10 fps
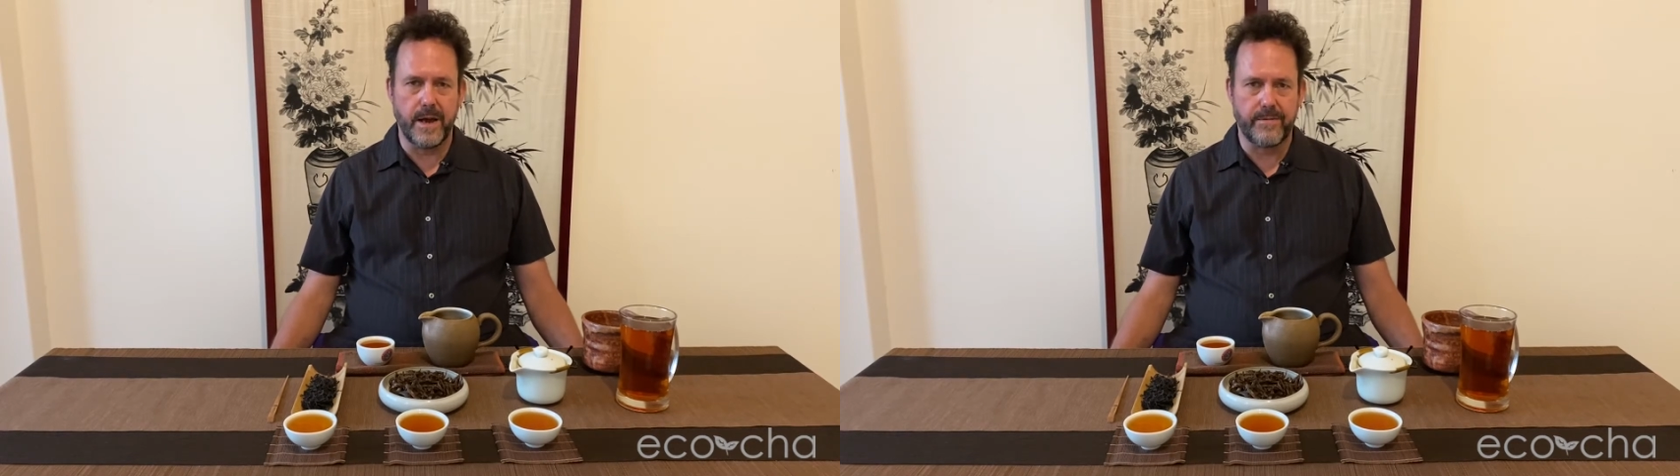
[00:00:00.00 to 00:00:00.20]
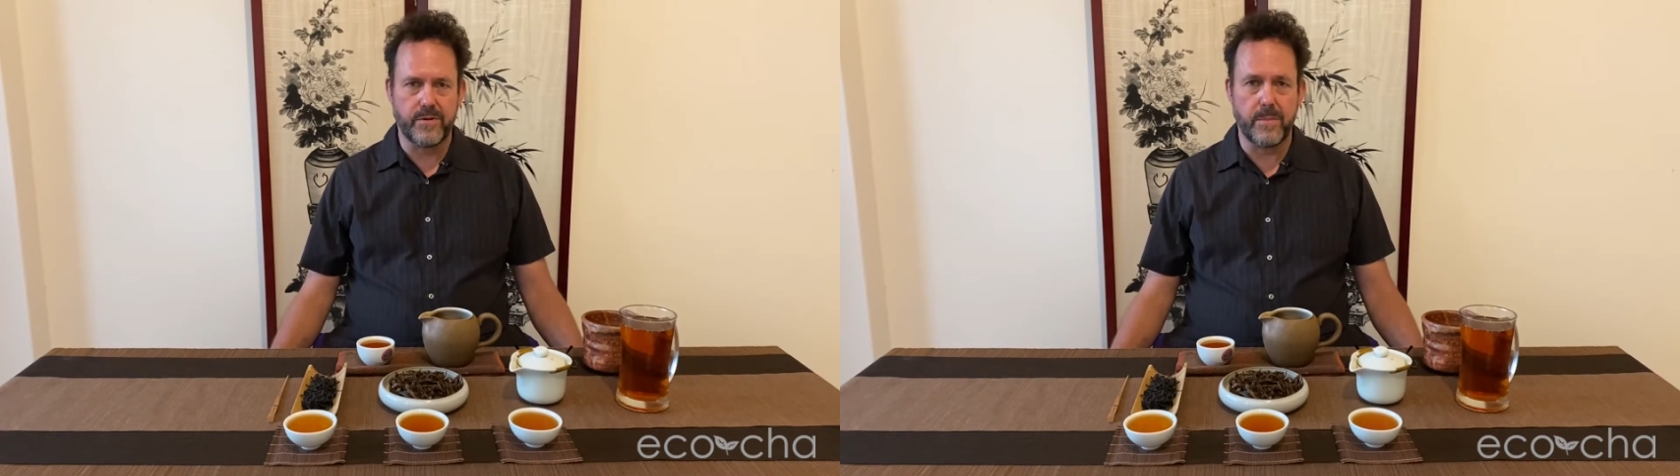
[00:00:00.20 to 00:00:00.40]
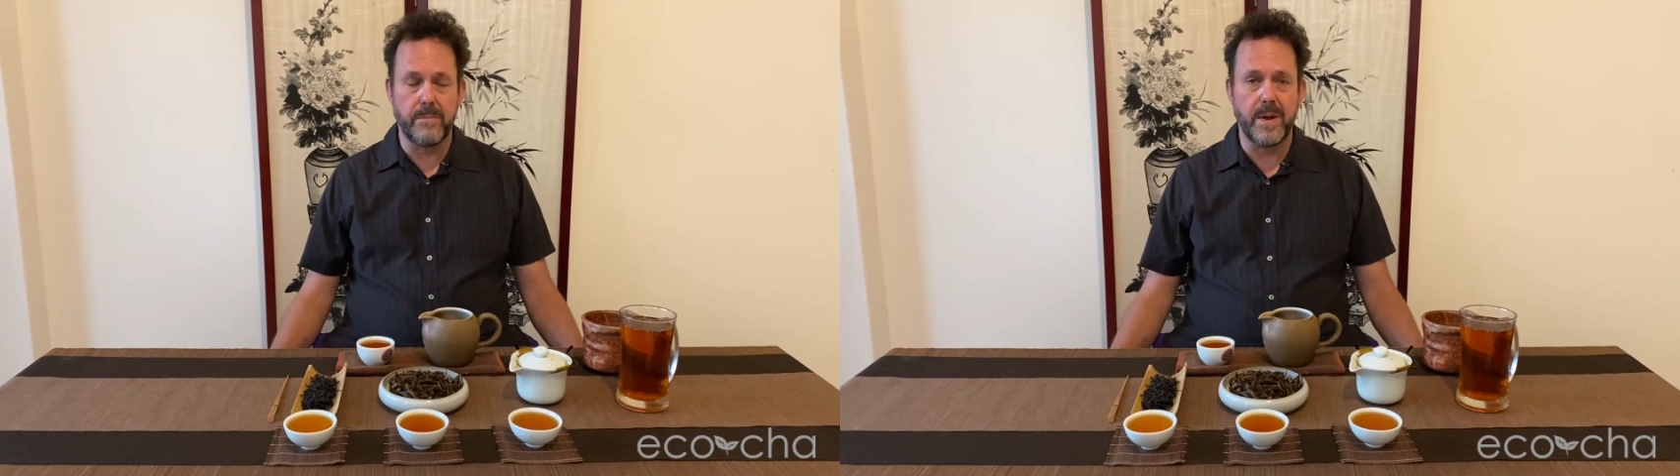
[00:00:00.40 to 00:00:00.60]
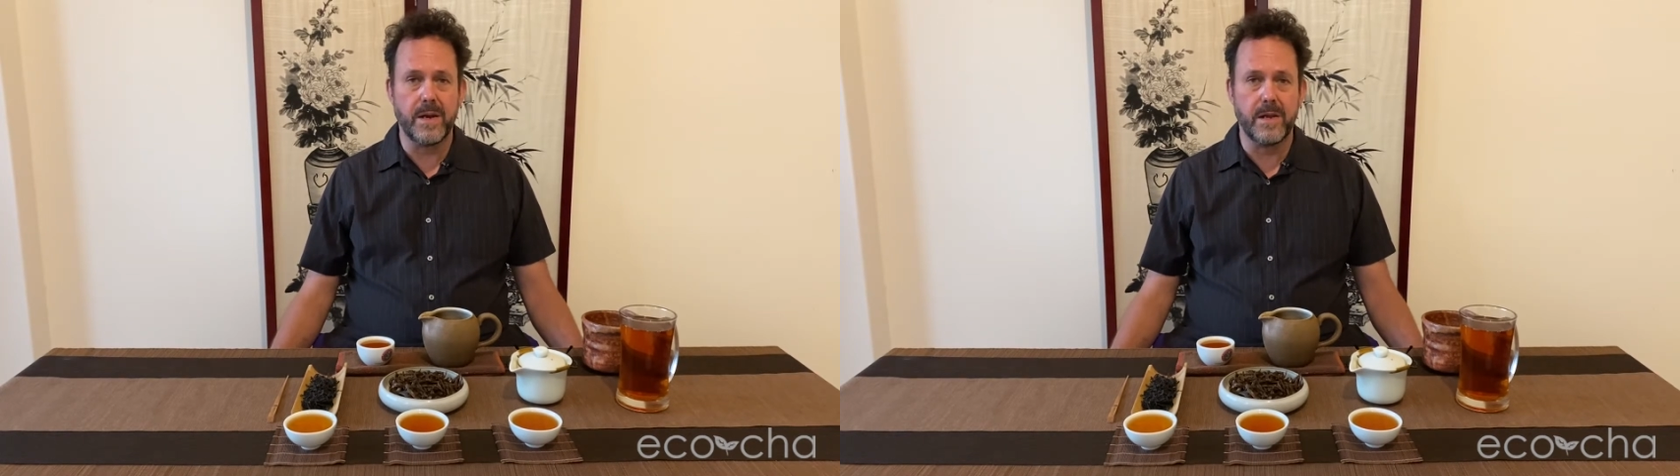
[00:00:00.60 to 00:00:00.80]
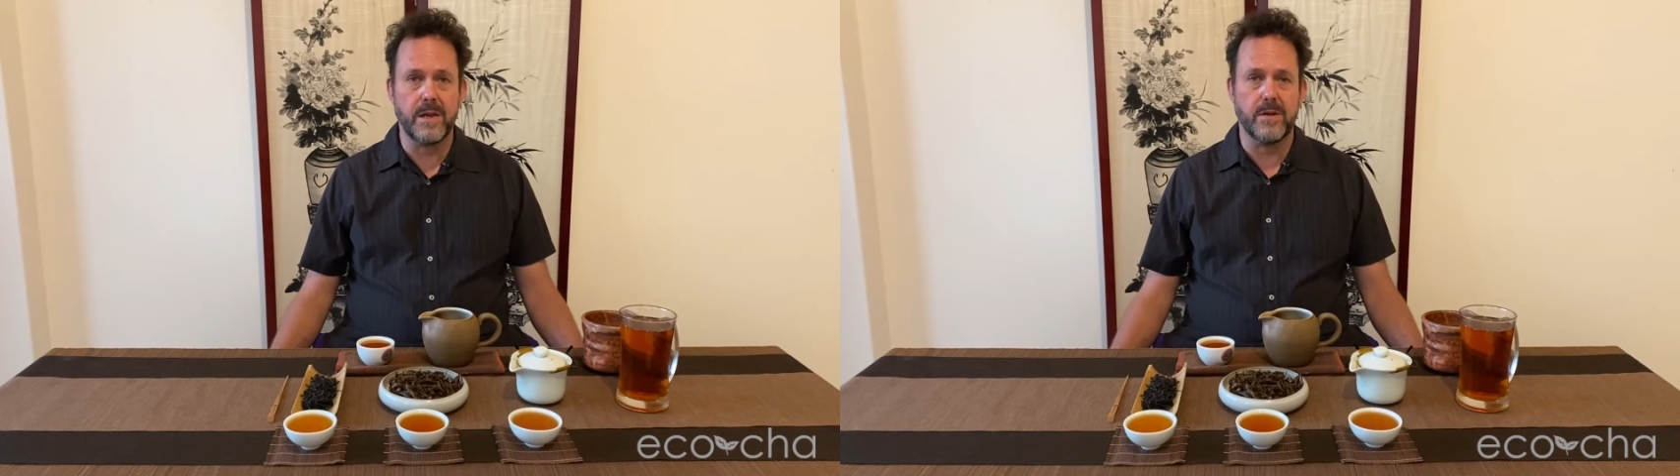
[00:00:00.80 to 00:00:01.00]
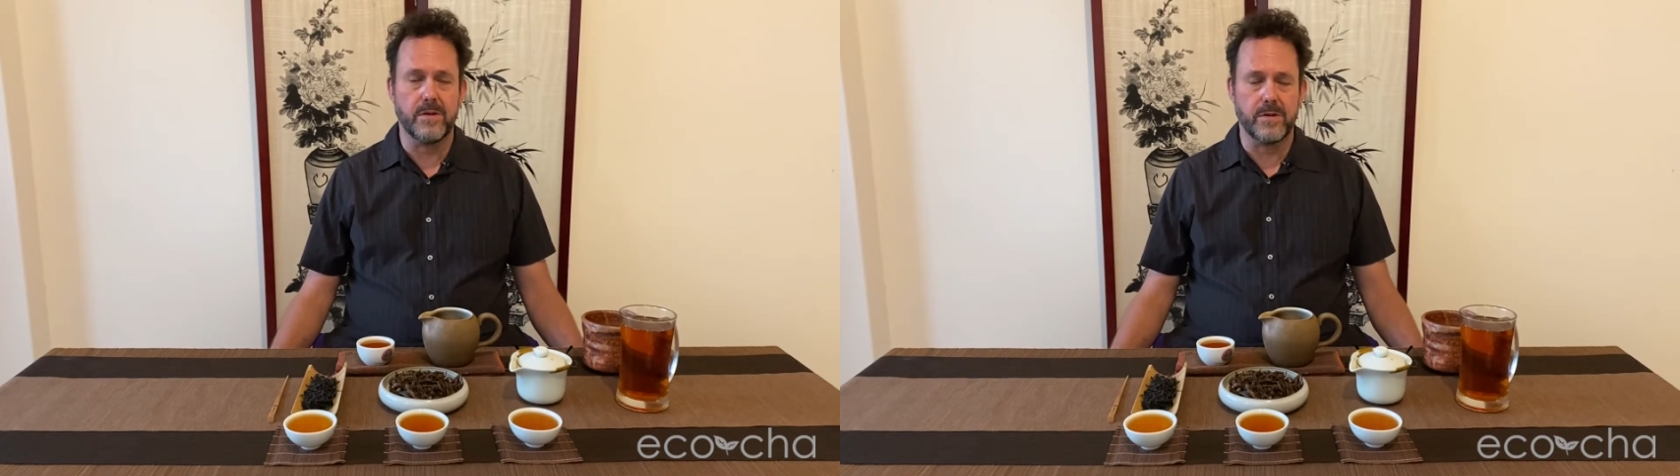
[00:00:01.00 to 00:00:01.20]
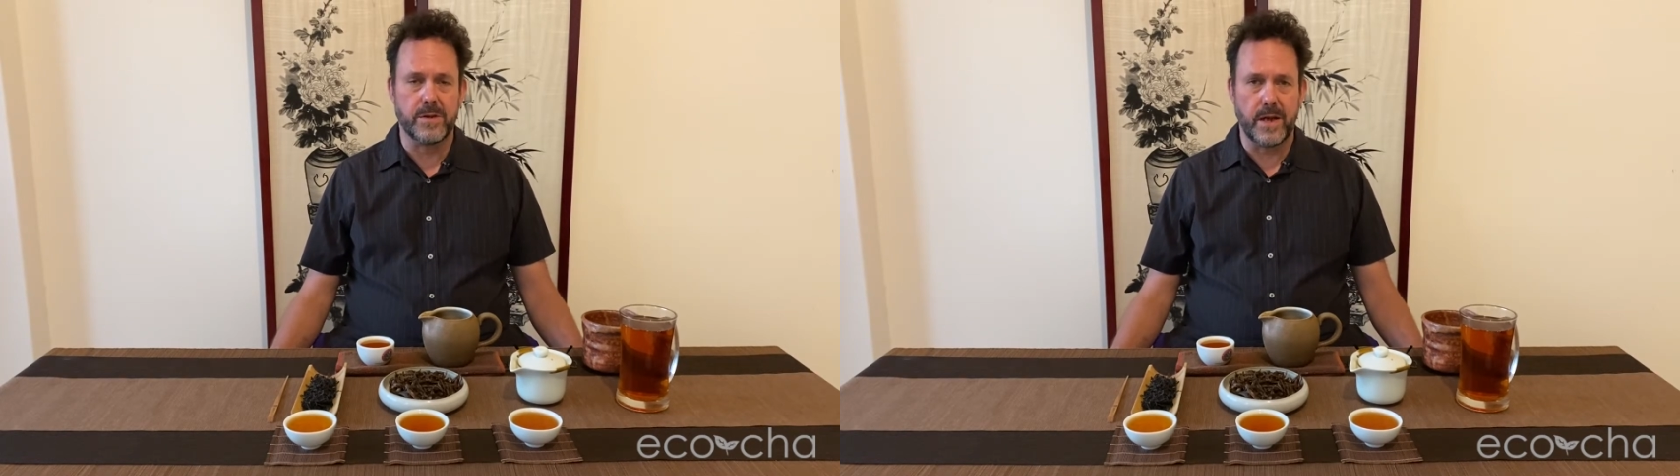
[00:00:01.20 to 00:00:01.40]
after many years,